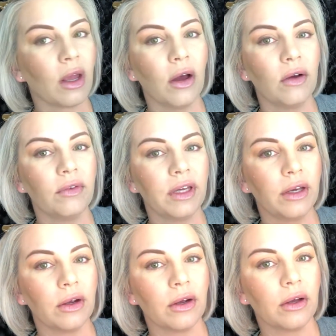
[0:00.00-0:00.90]
over
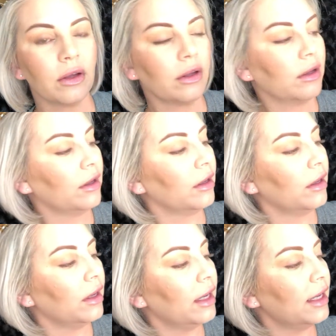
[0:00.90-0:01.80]
here.
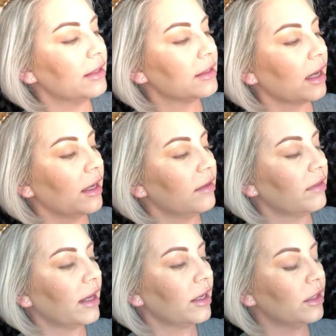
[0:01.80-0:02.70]
It's kind of
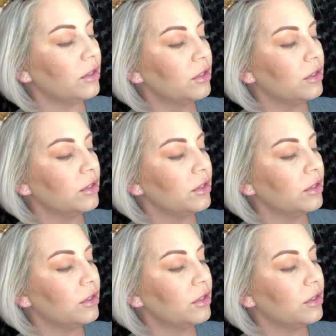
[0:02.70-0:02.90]
like a